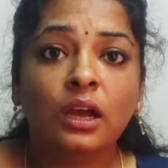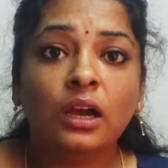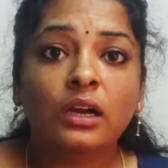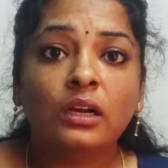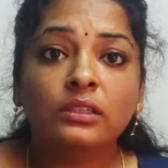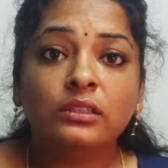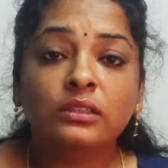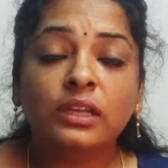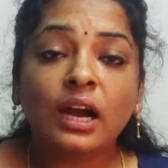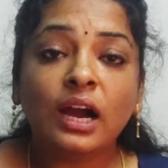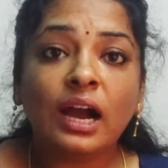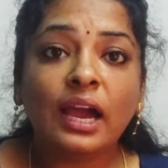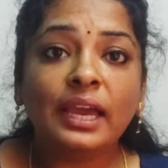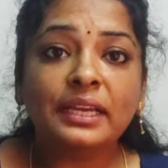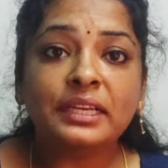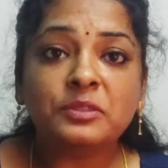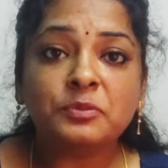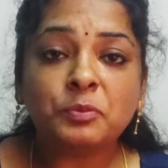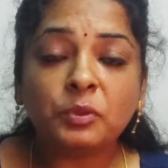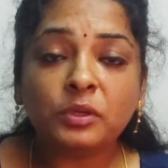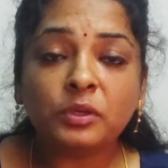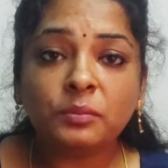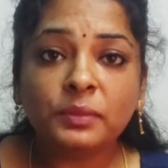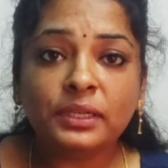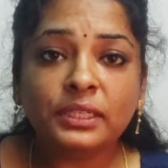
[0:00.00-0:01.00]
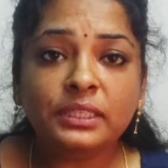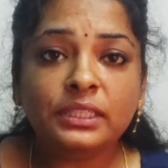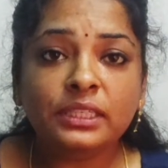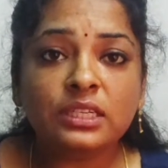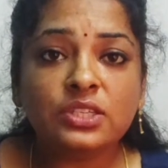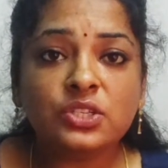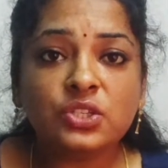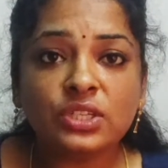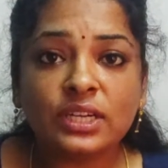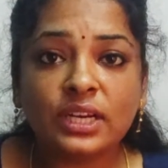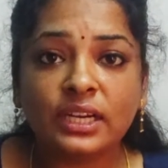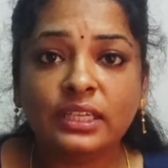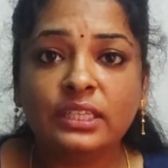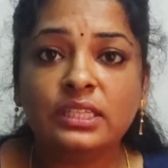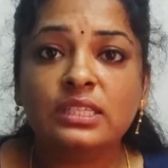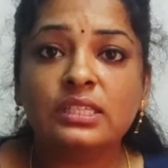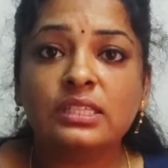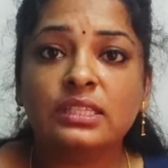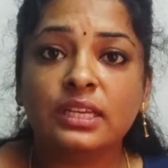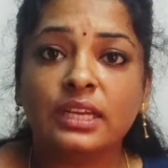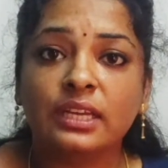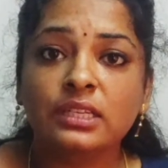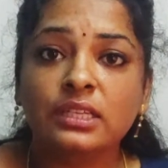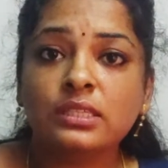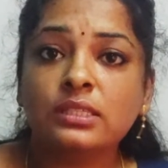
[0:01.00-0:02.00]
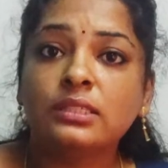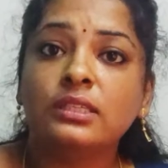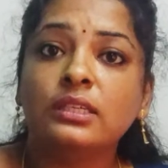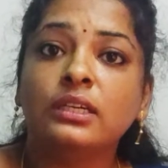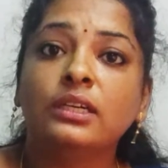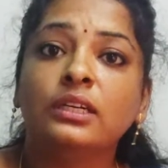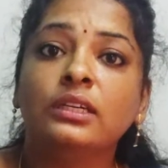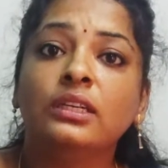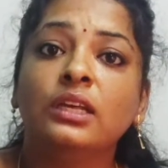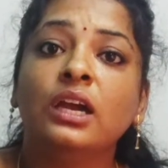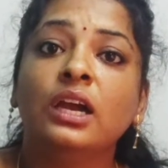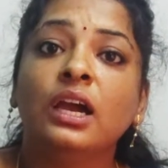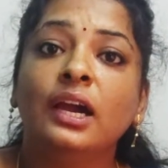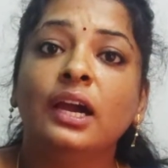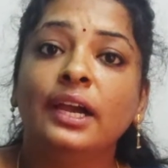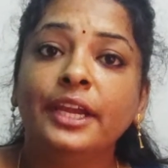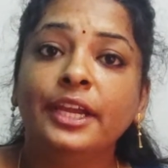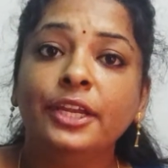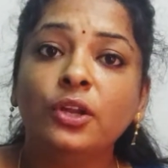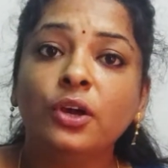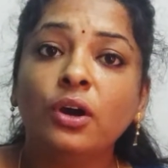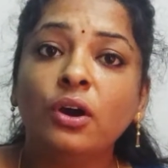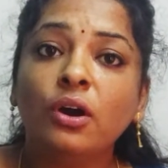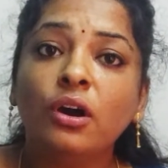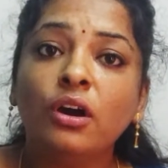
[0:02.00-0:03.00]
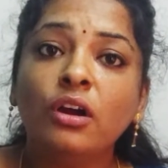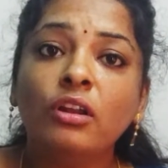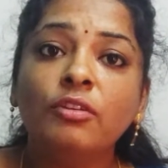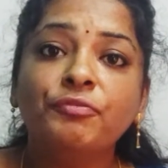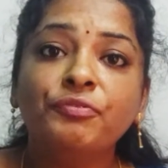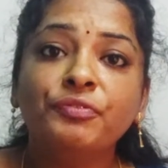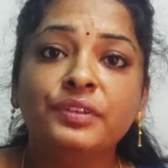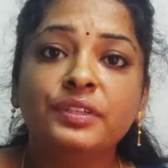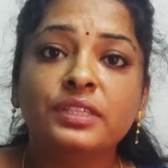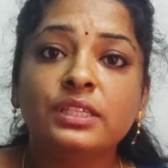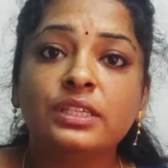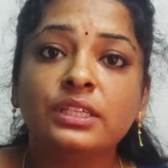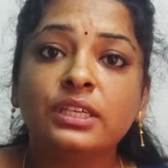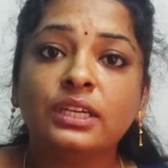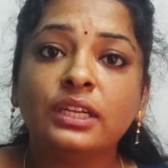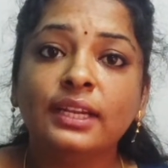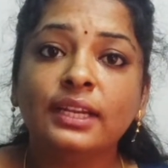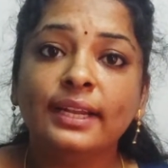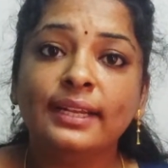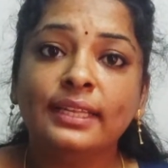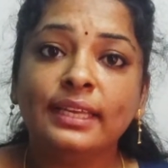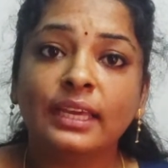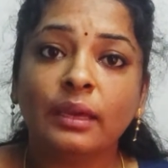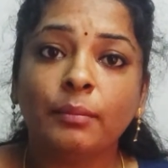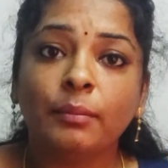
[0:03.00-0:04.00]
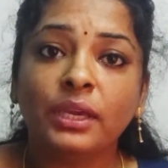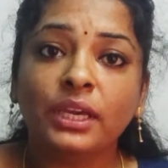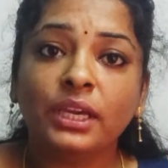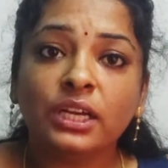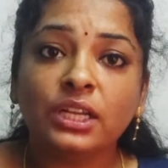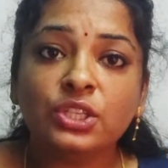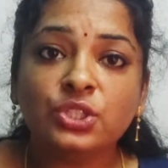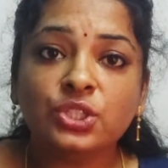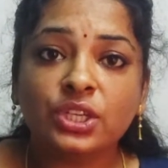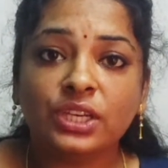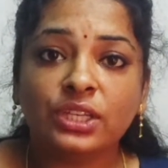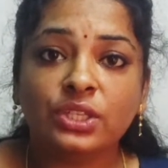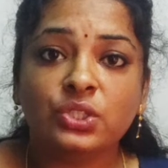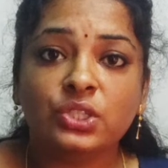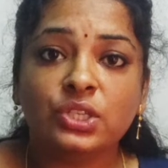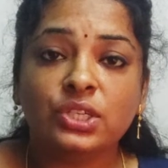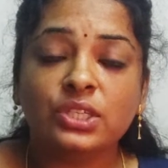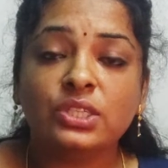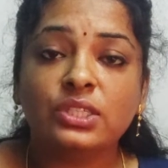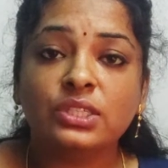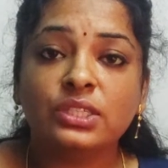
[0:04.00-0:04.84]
The experimental study says that in all physical and chemical changes,